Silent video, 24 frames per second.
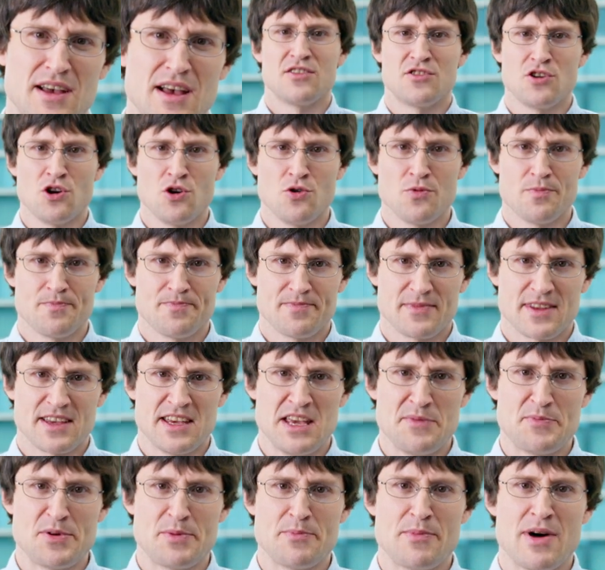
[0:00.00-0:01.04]
Though,
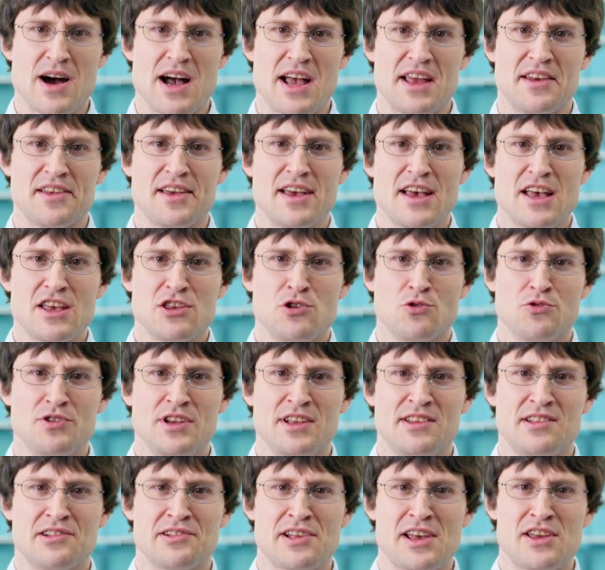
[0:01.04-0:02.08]
keep in mind, you'll
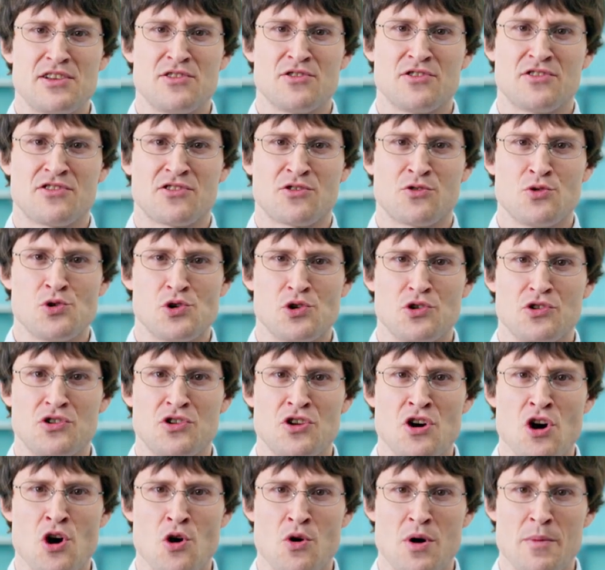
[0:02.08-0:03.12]
need to let your school
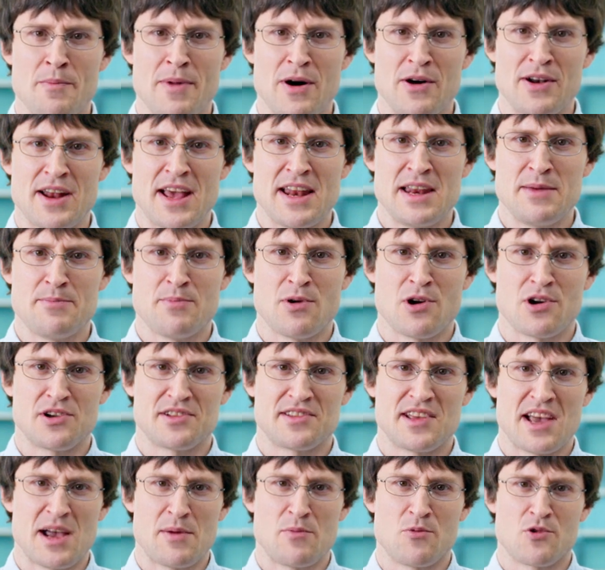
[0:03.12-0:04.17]
know about any
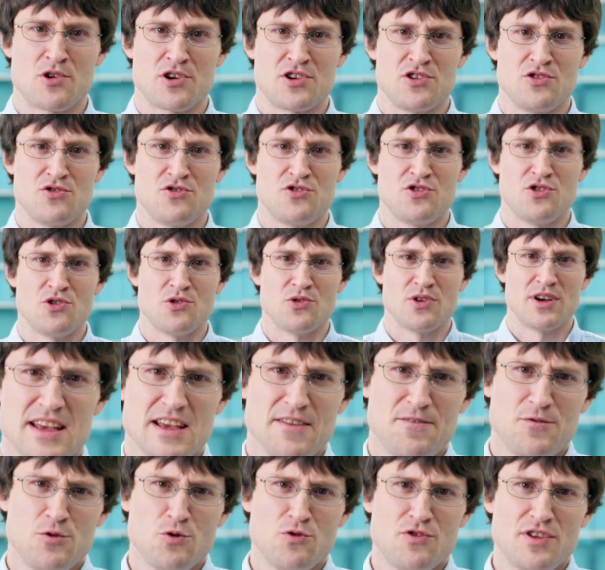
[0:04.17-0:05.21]
part-time work you do.
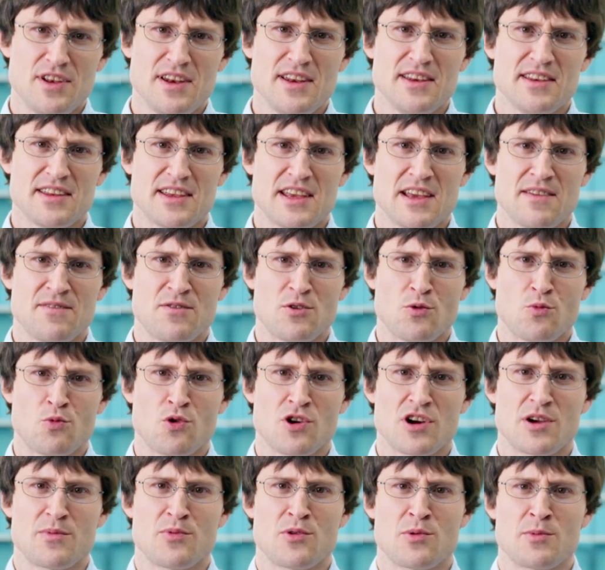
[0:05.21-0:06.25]
If you didn't give the
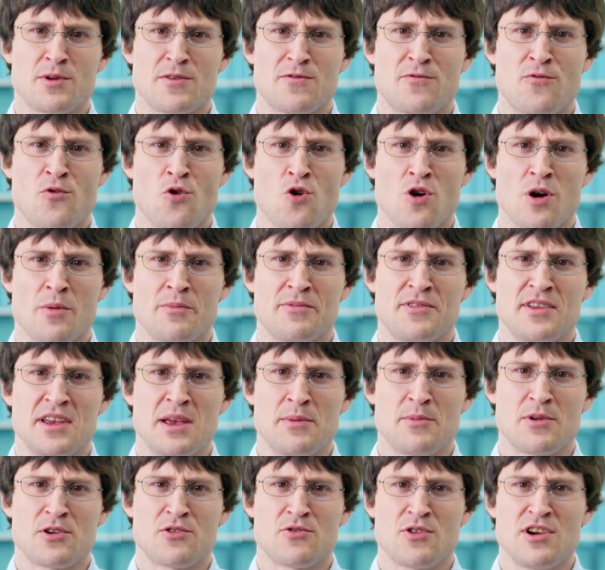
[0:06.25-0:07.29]
work permit form to
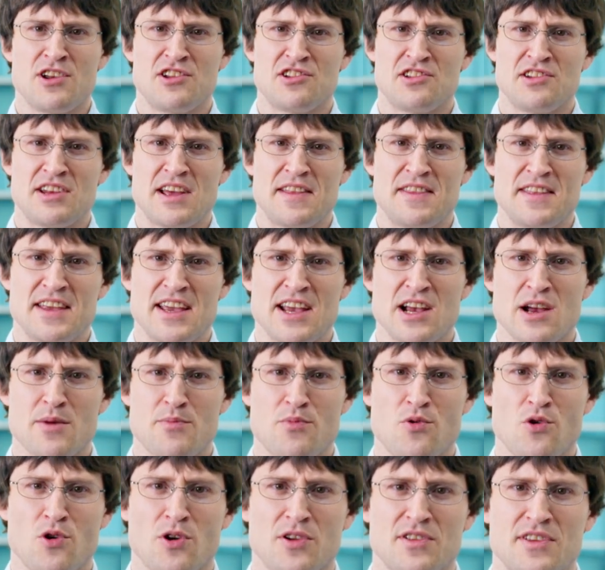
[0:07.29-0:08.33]
immigration at the
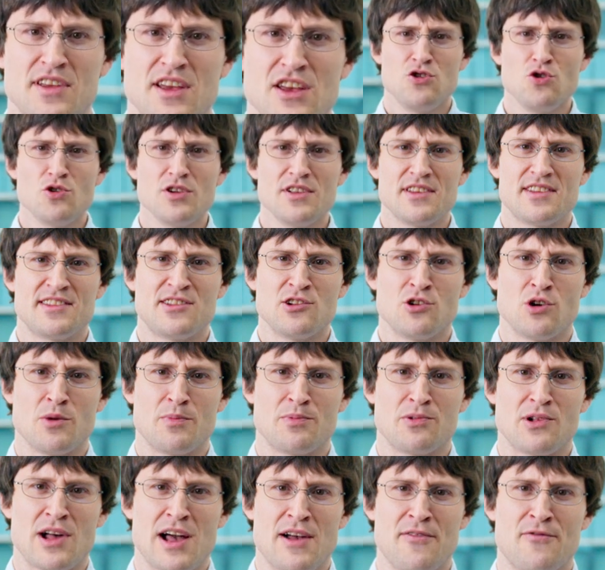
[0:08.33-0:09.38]
airport, you can still
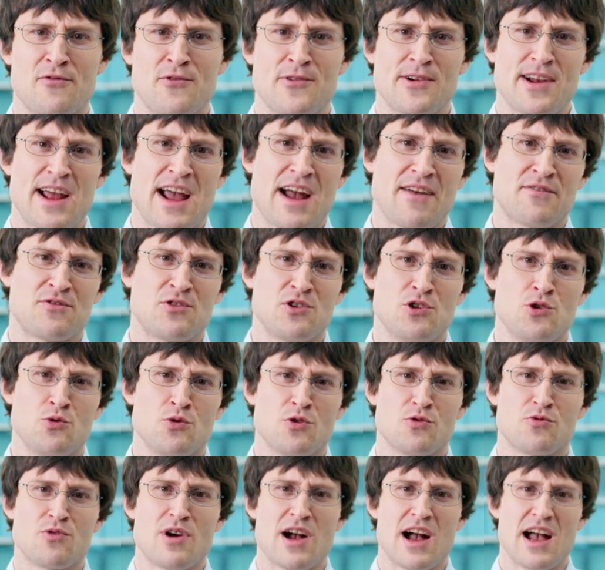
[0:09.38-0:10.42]
apply for it after you
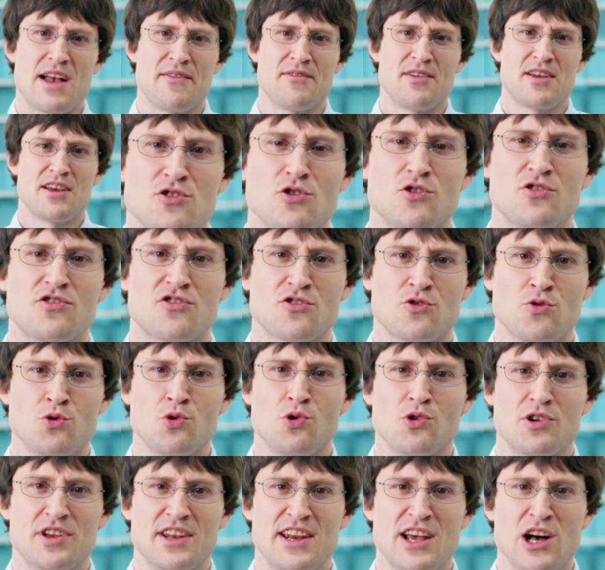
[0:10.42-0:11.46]
arrive. Your
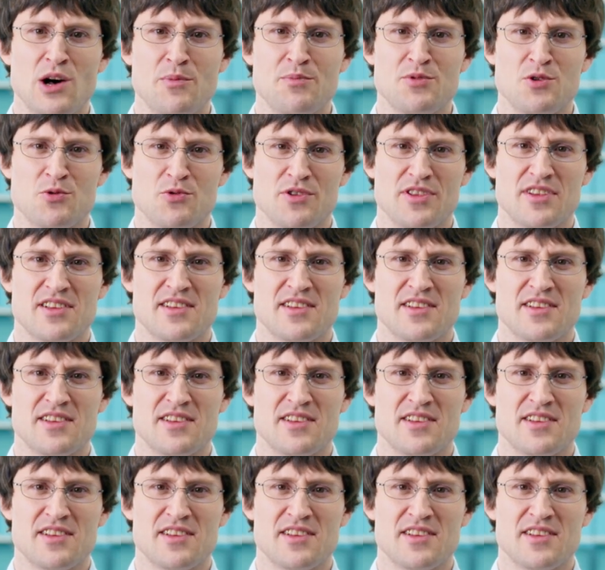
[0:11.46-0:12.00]
school can help you with